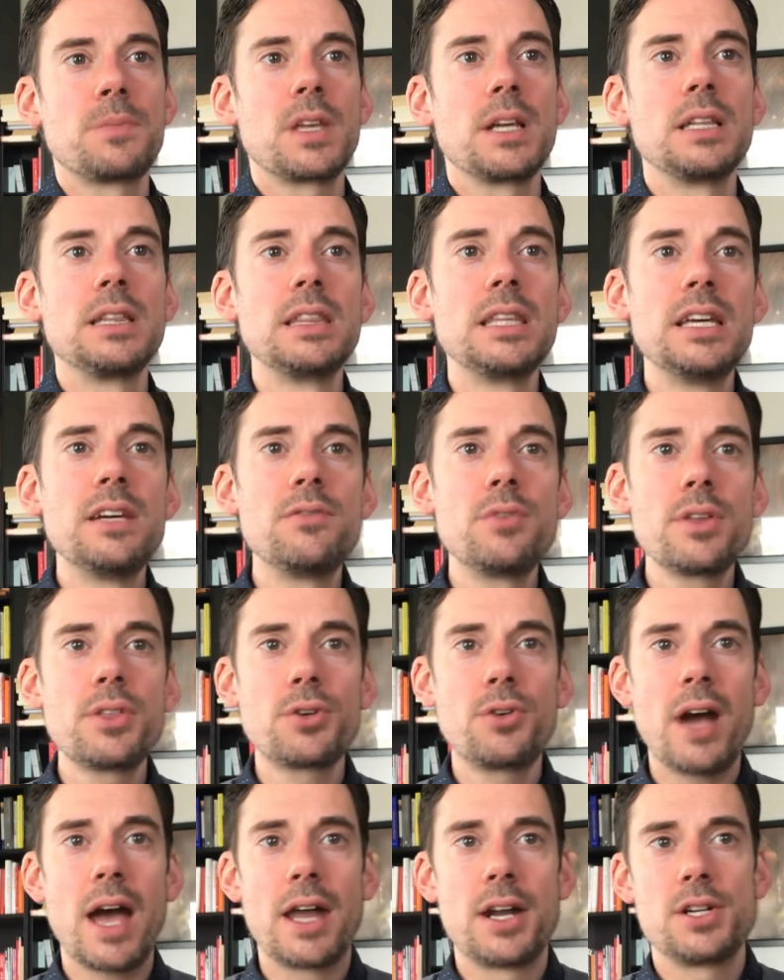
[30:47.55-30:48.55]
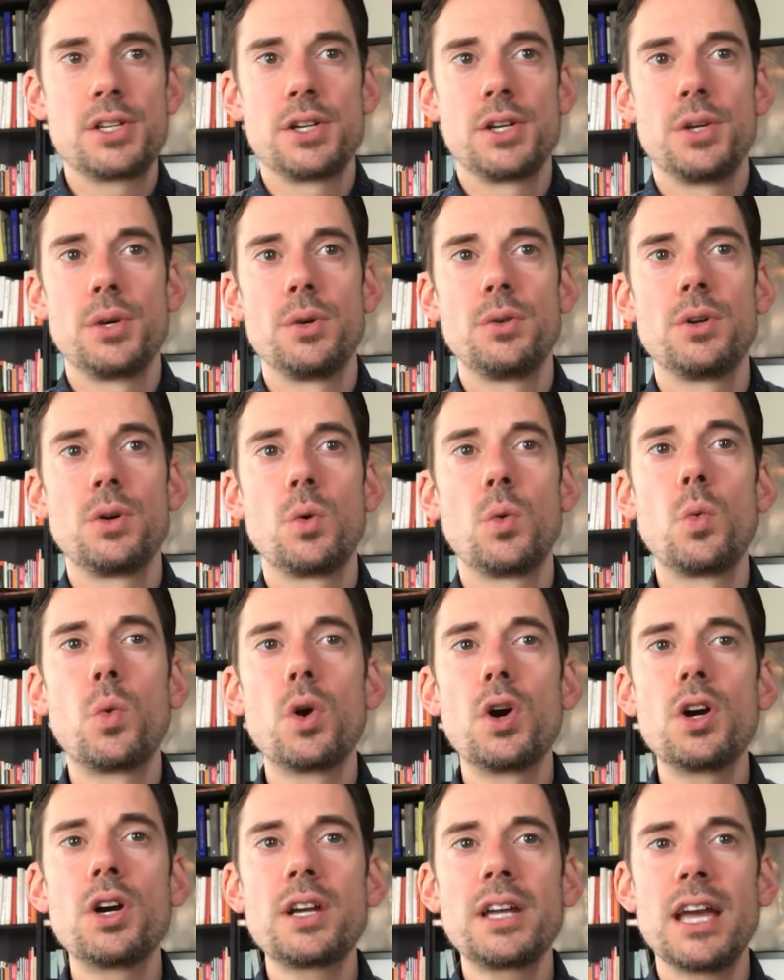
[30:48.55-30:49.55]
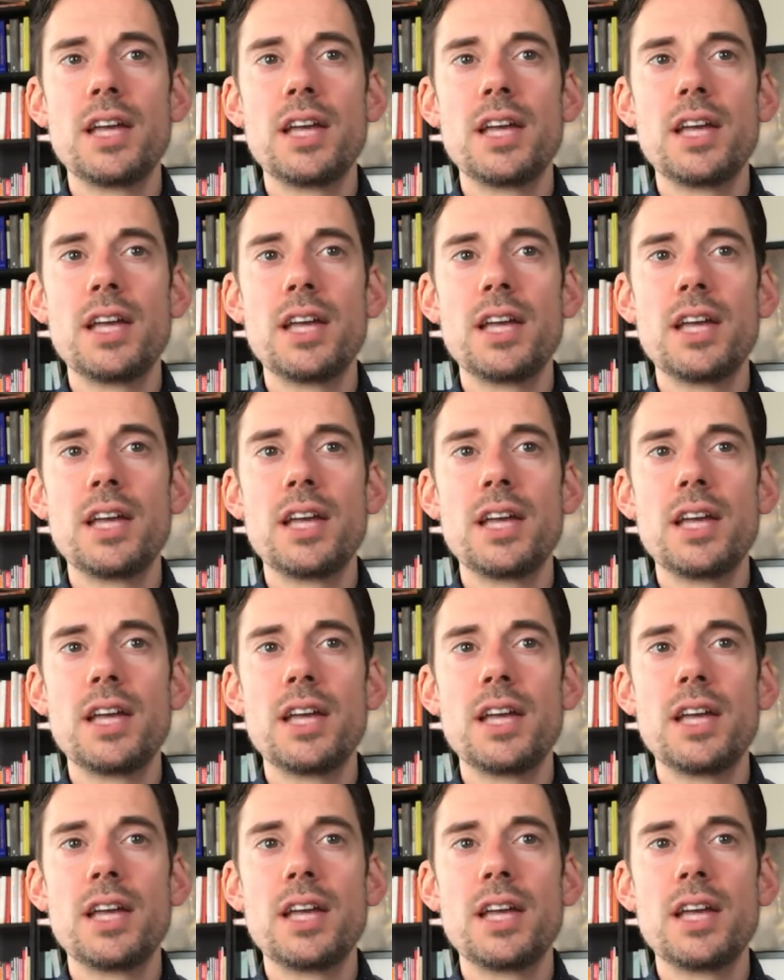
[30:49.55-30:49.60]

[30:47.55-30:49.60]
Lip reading: Live with gratitude, work